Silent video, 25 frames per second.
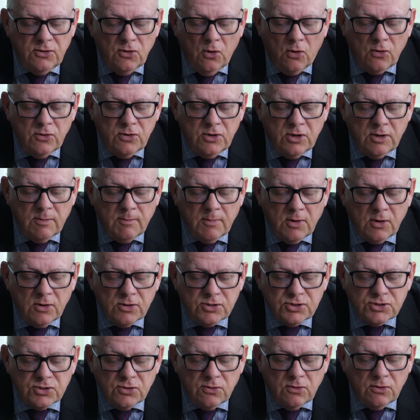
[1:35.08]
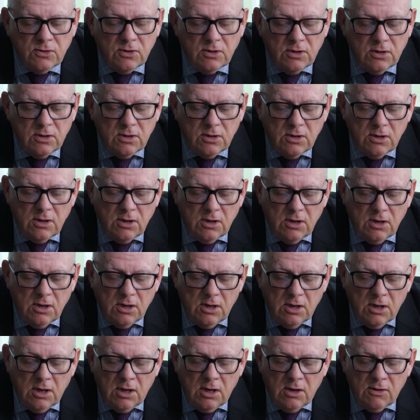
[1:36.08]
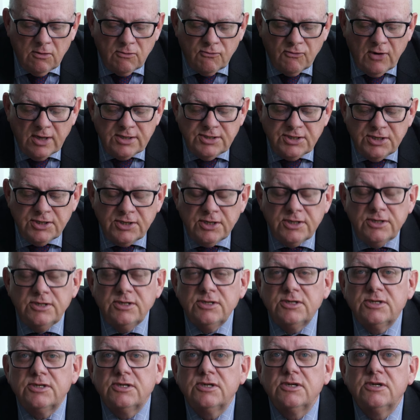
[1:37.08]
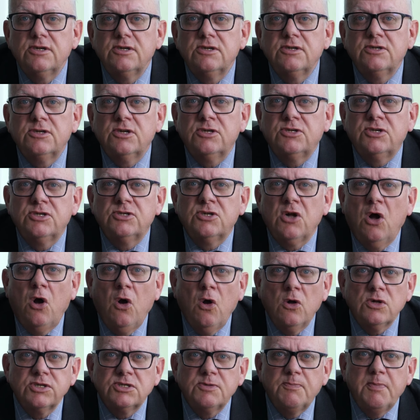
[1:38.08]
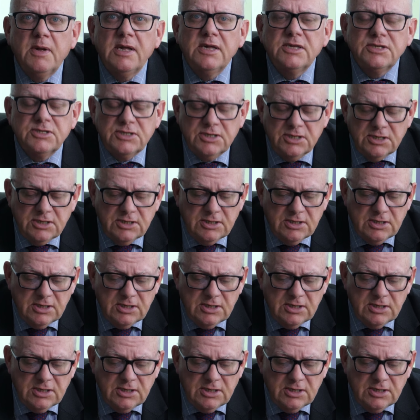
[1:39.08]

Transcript: non-commercial residence, such as a hospice,